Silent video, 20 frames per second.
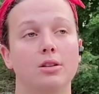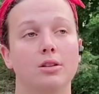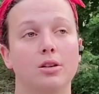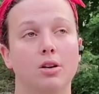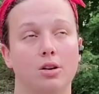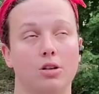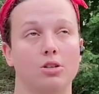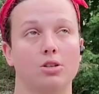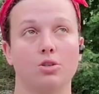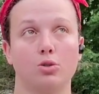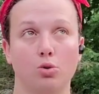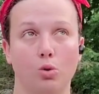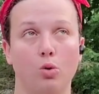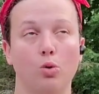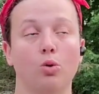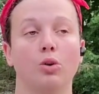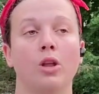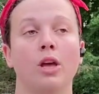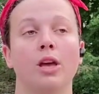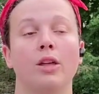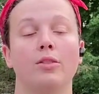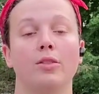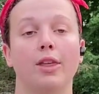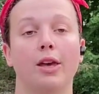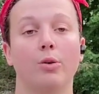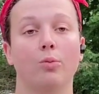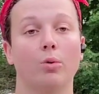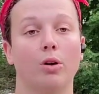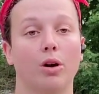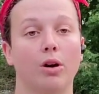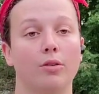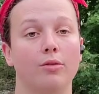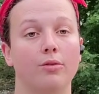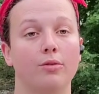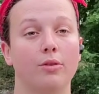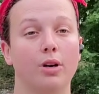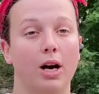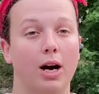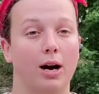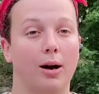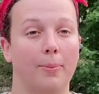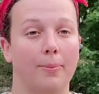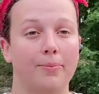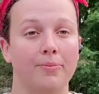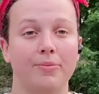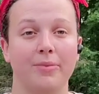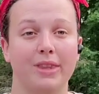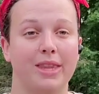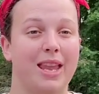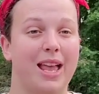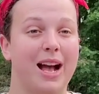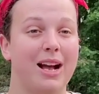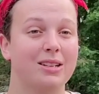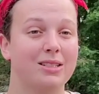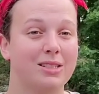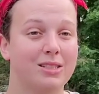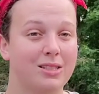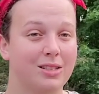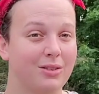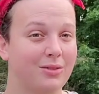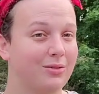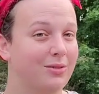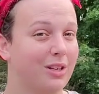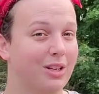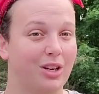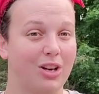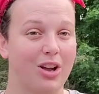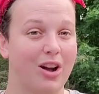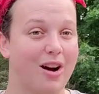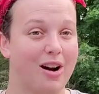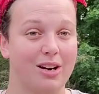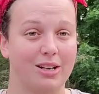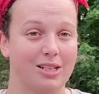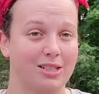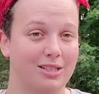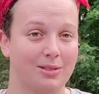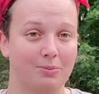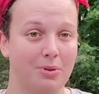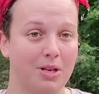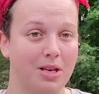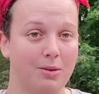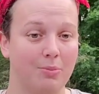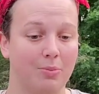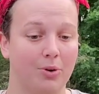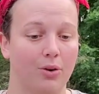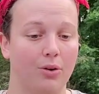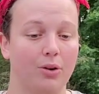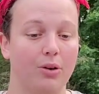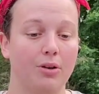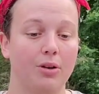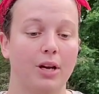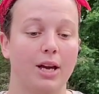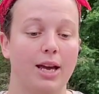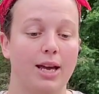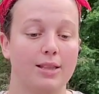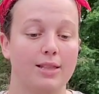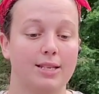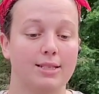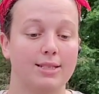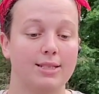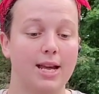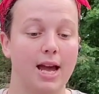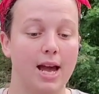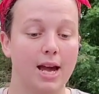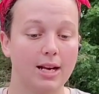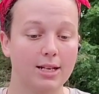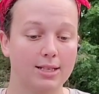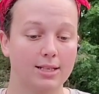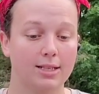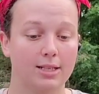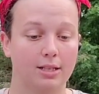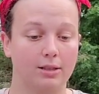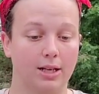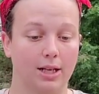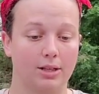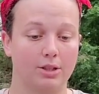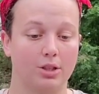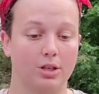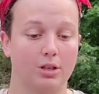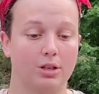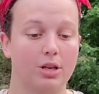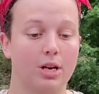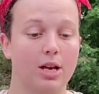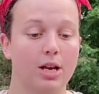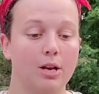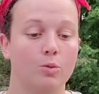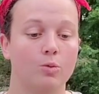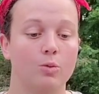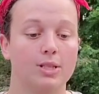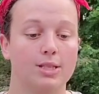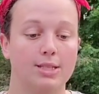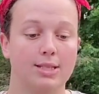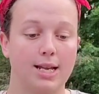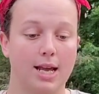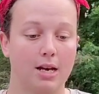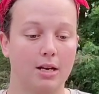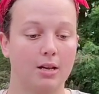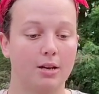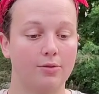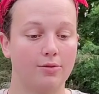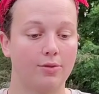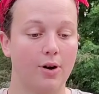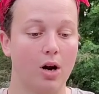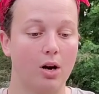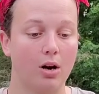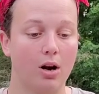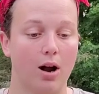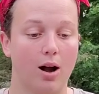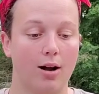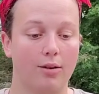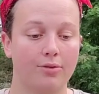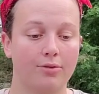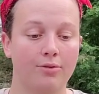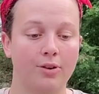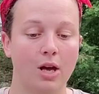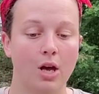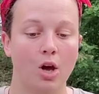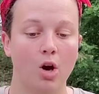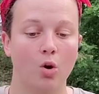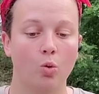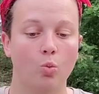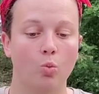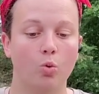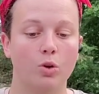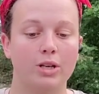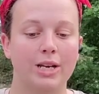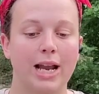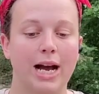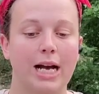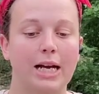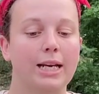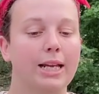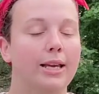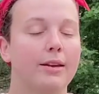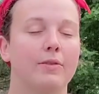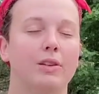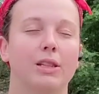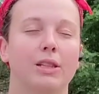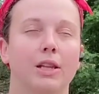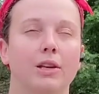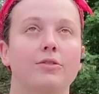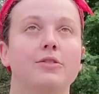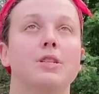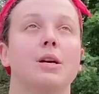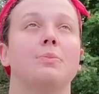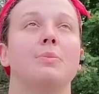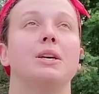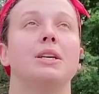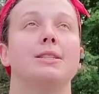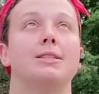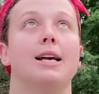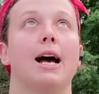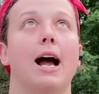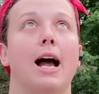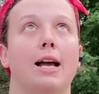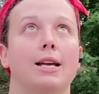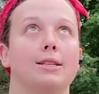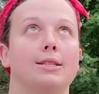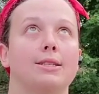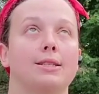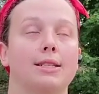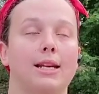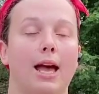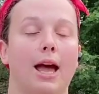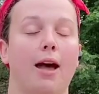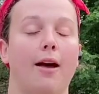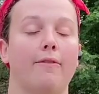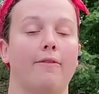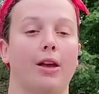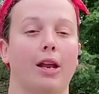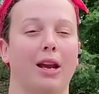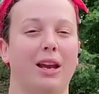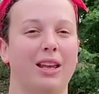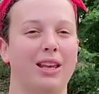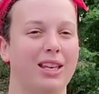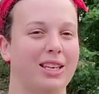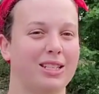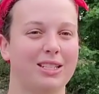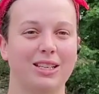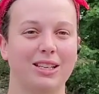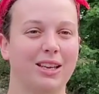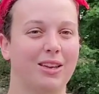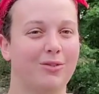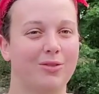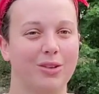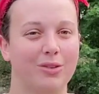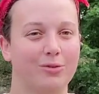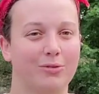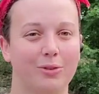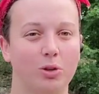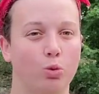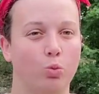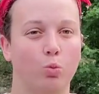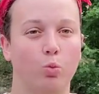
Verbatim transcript: or stole, they were um, not very honest people. And this tax collector was standing afar off, would not even lift up his eyes to heaven. He didn't even feel